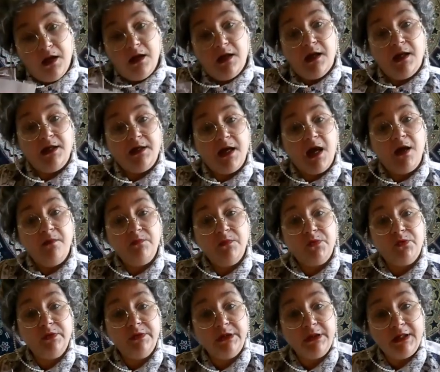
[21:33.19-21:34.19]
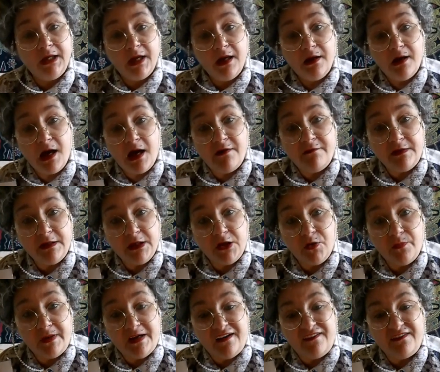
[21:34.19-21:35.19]
and I'm going to have a little
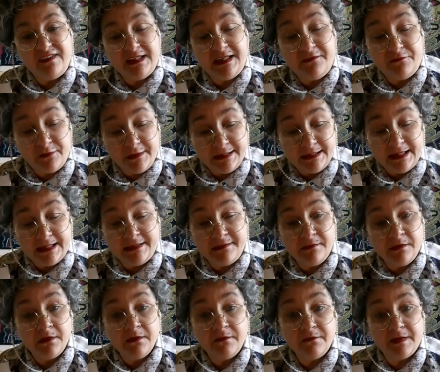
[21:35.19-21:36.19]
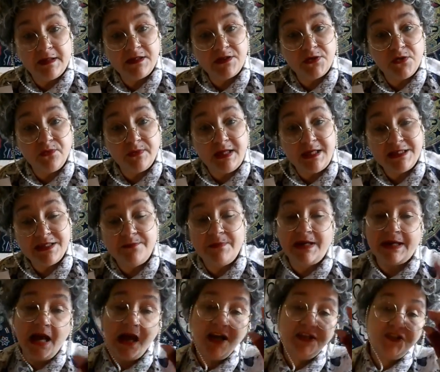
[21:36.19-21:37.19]
bit of flavouring and fix all this in my
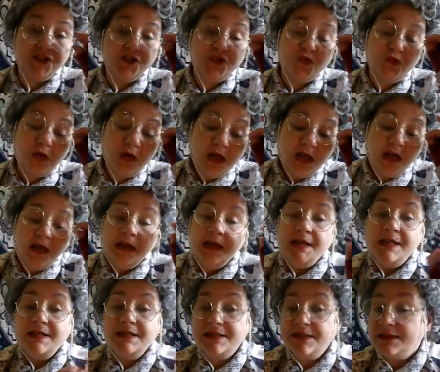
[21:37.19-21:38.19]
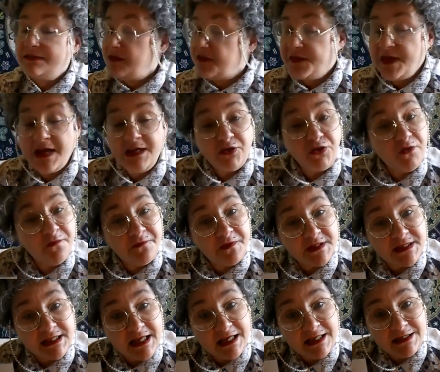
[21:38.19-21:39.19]
garden. So thank you for
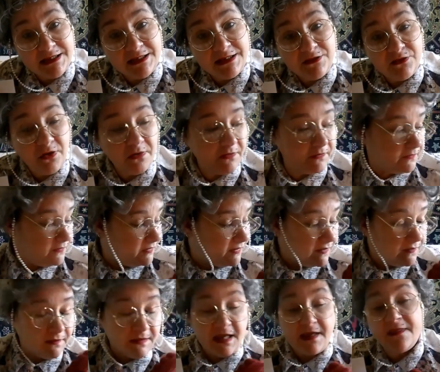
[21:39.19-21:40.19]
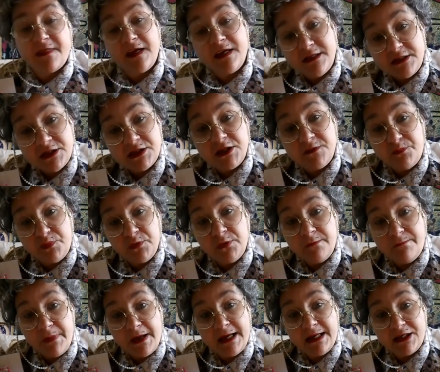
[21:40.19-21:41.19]
sending the things to
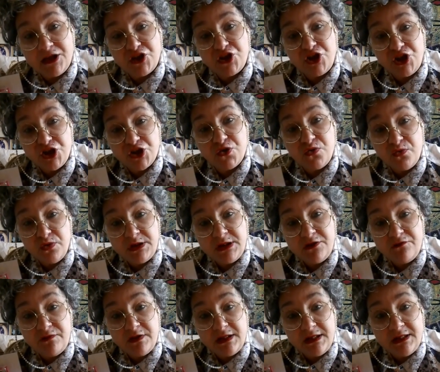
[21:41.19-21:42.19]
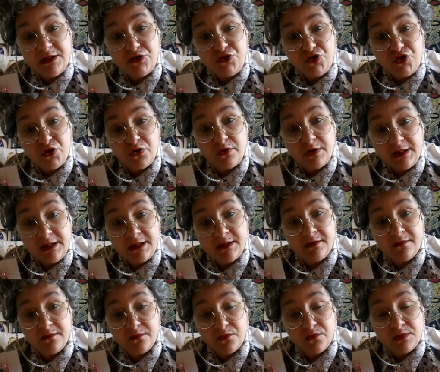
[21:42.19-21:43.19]
Blueberry. She's going to really enjoy
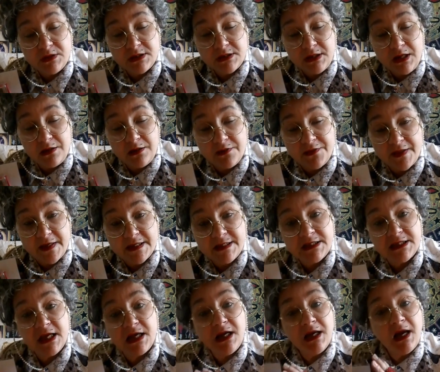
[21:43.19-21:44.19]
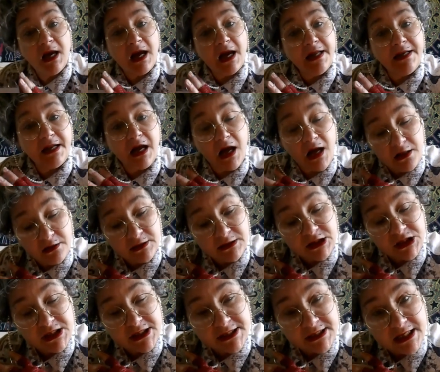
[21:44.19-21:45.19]
those little things, and I'll
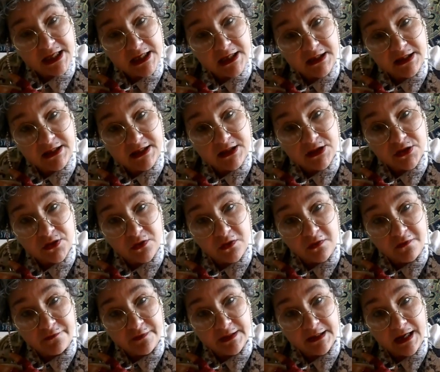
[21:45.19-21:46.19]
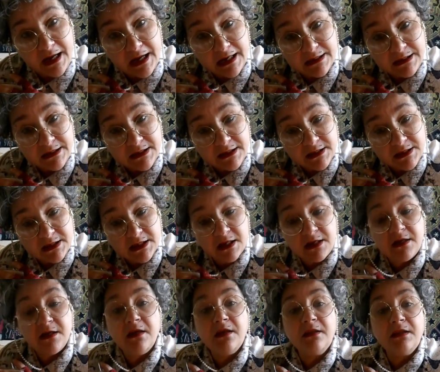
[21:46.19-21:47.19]
just take these off her hands.
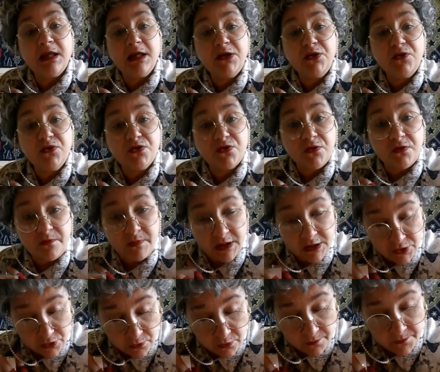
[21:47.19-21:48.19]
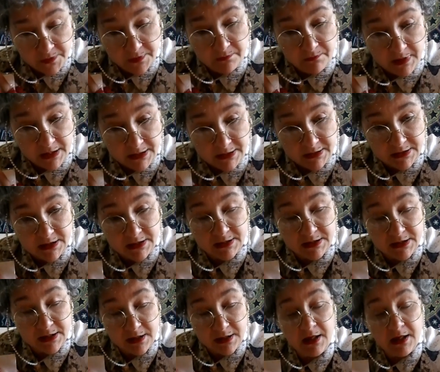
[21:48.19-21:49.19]
Thank you so much, Open Minded.
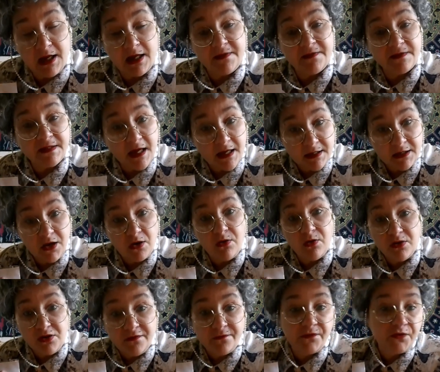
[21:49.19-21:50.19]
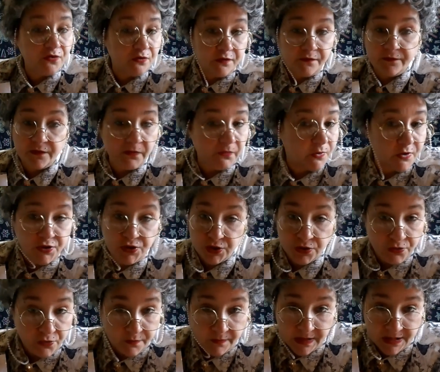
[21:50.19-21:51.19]
And thank all of you for
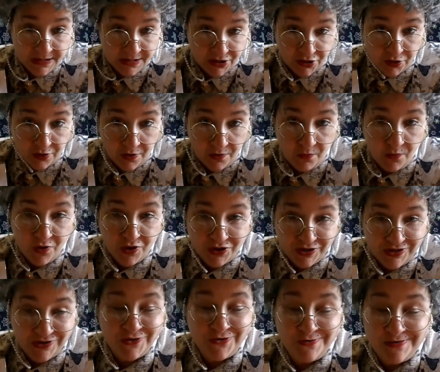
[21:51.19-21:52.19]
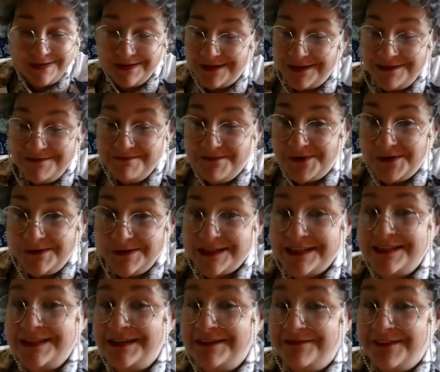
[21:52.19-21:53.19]
watching old Mrs Doubtwater do her
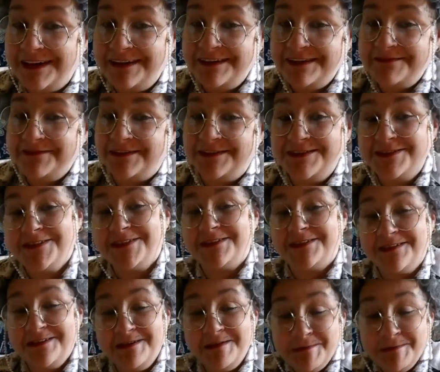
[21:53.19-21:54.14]
unboxing, our very first.